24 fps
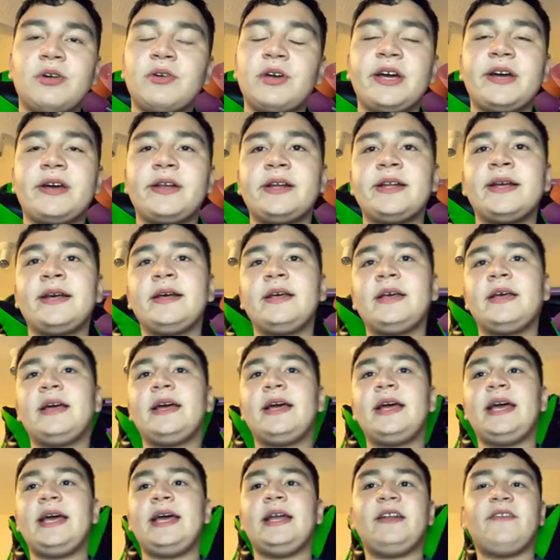good.
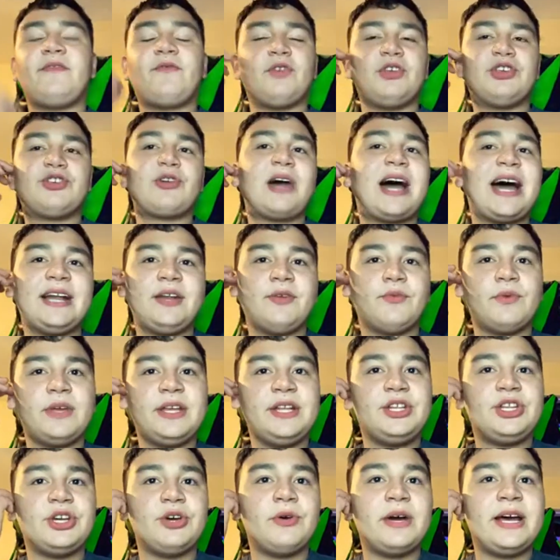And if we tried to
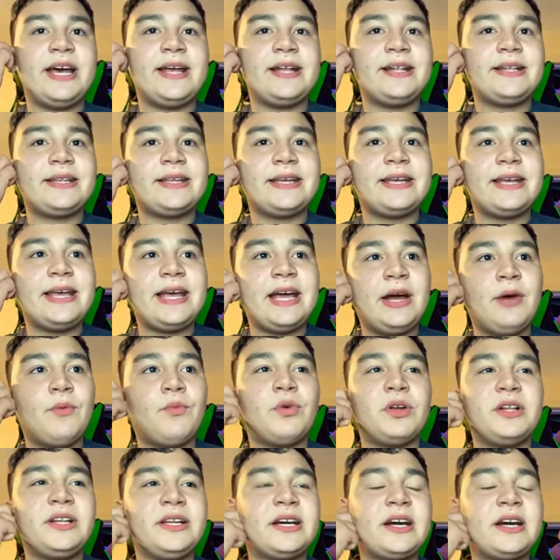redo it, it
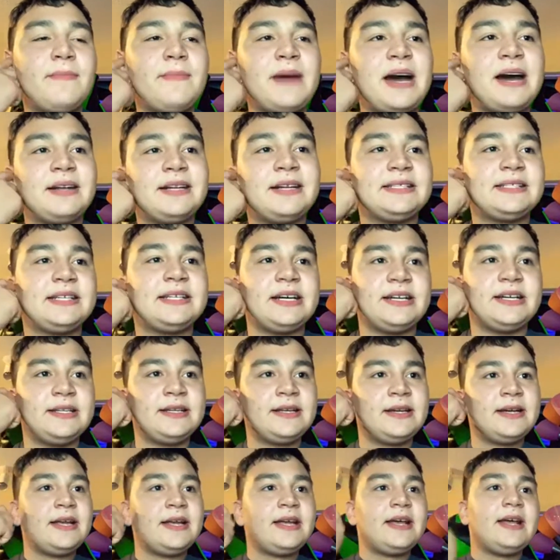wouldn't come out as good,
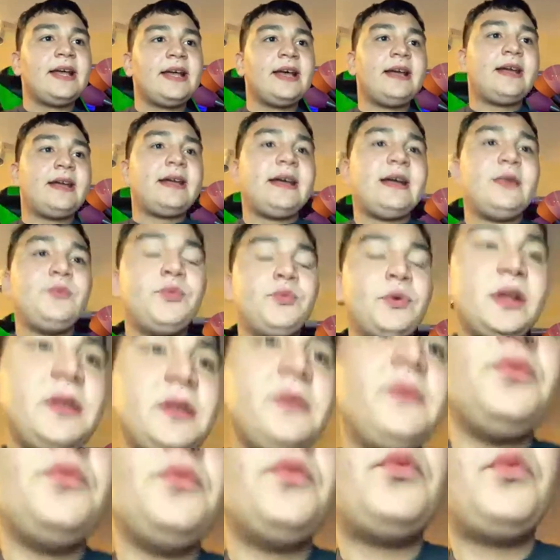and we
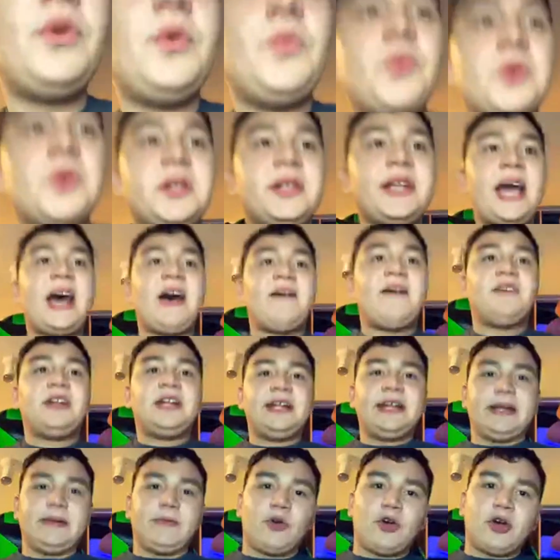wouldn't have it
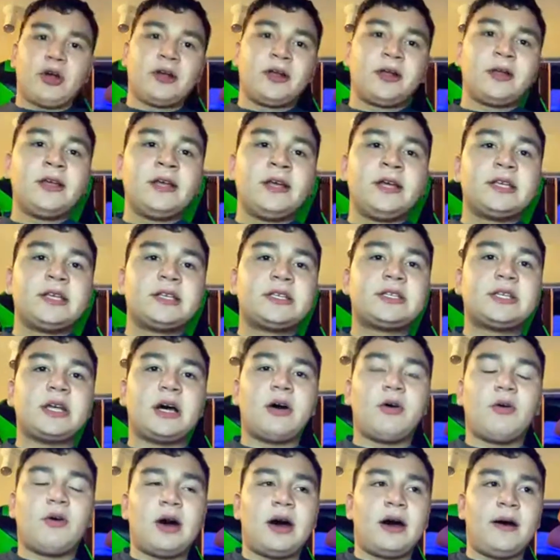anymore.
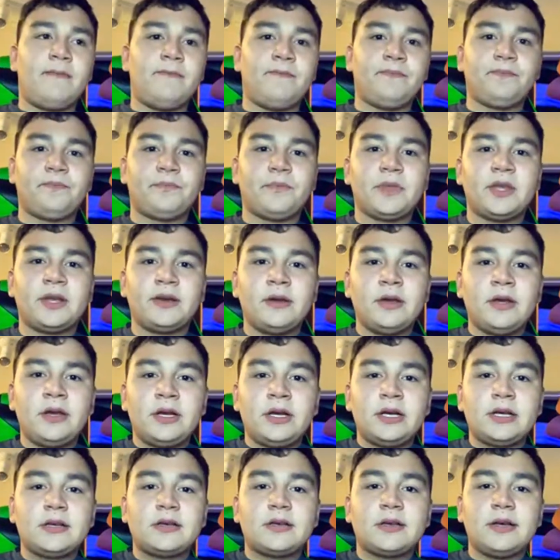So
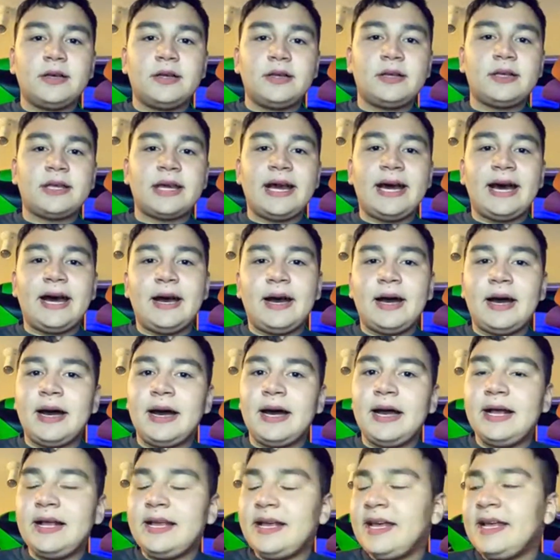yeah,
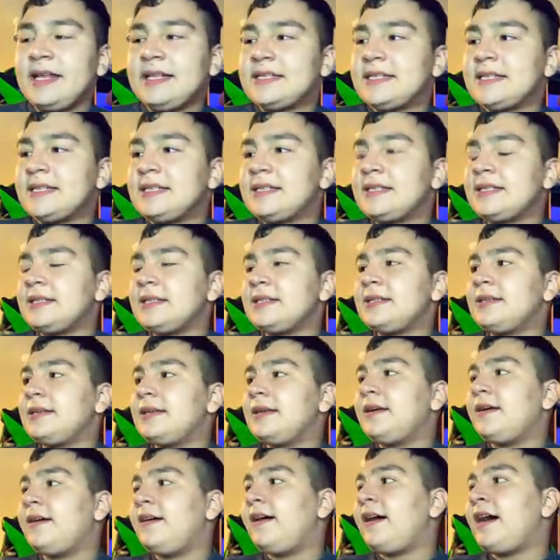it's
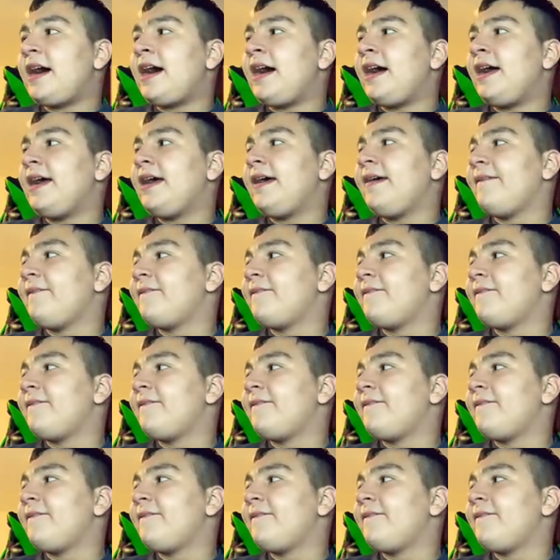I